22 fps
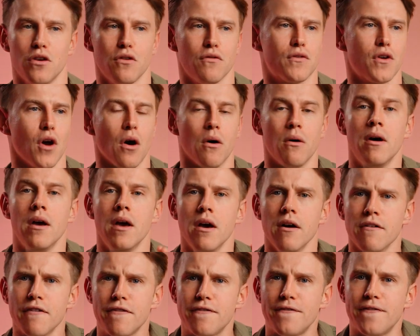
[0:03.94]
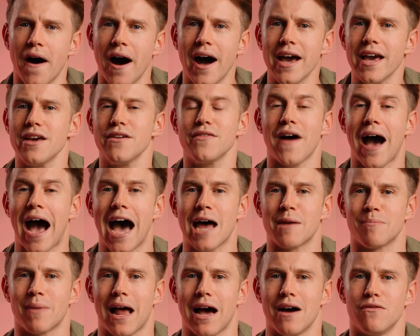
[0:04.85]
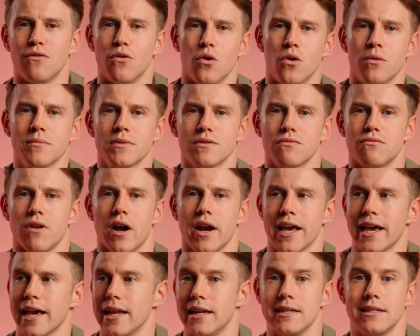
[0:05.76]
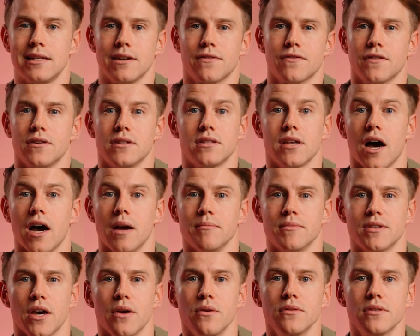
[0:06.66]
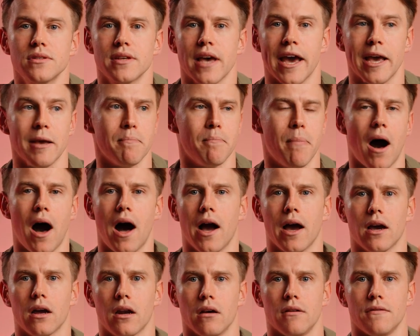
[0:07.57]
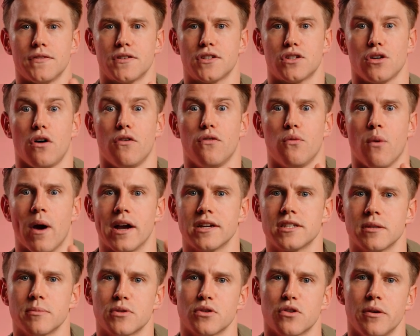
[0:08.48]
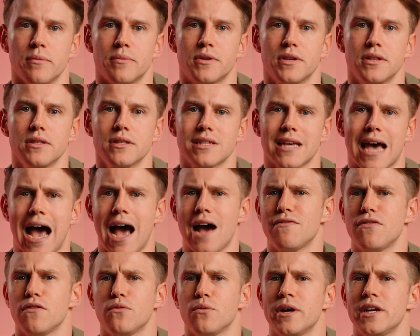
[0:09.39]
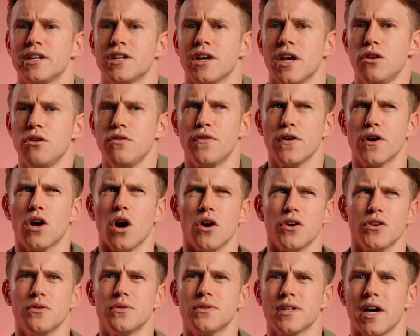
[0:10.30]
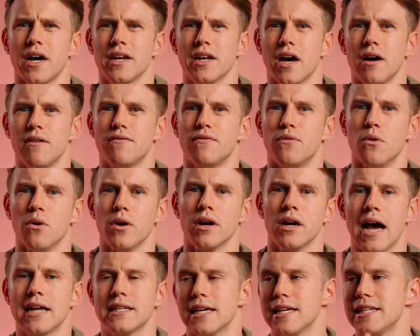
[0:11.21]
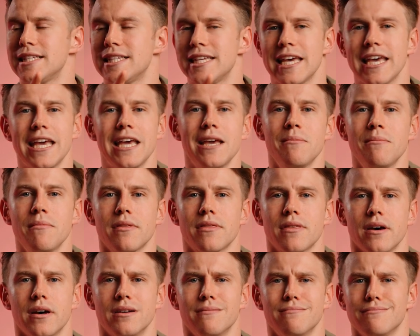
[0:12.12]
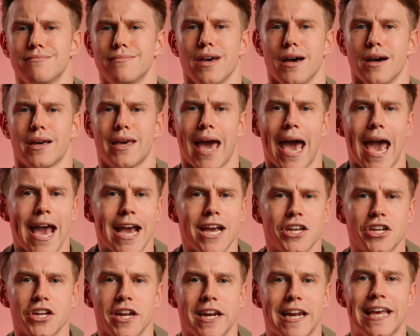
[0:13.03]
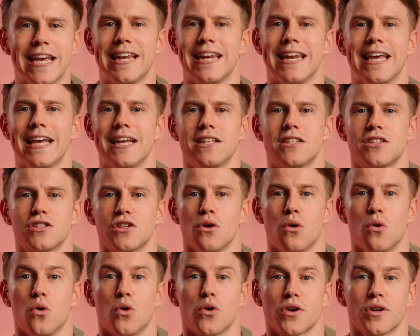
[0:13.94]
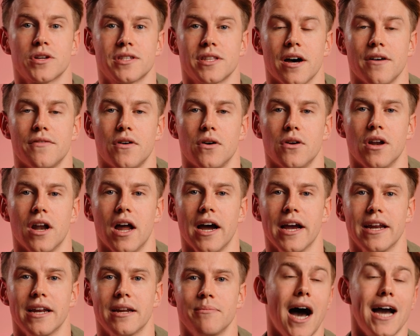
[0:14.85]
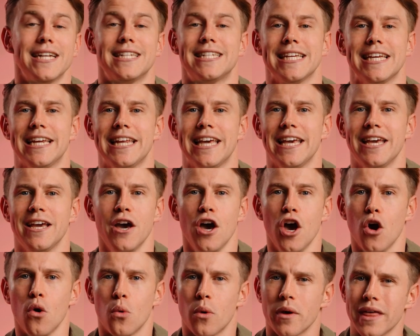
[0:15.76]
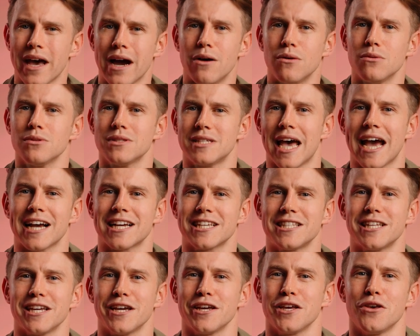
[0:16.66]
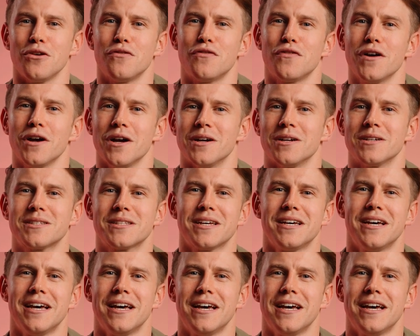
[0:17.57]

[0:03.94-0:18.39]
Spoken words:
You've got 5 ad platforms running in different time zones, a pile of software subscriptions, half of which you forgot you signed up for, and a team that occasionally needs to order stuff online, ideally without texting you first.